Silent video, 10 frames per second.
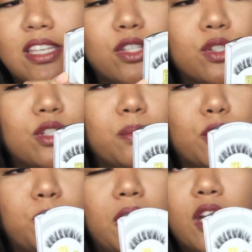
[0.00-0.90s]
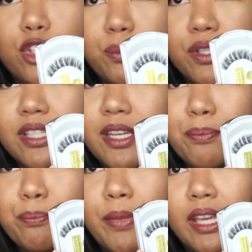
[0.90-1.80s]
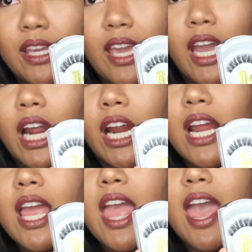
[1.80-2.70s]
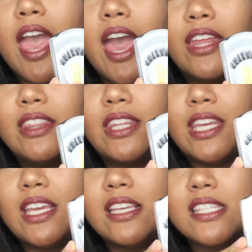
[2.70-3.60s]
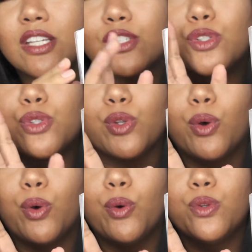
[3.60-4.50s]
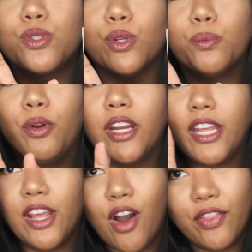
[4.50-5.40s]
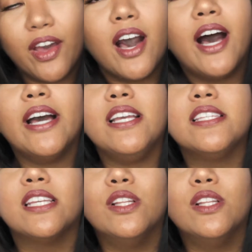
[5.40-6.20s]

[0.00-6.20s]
These are supposed to be 100% mink hair, and these are so pretty on the eyes.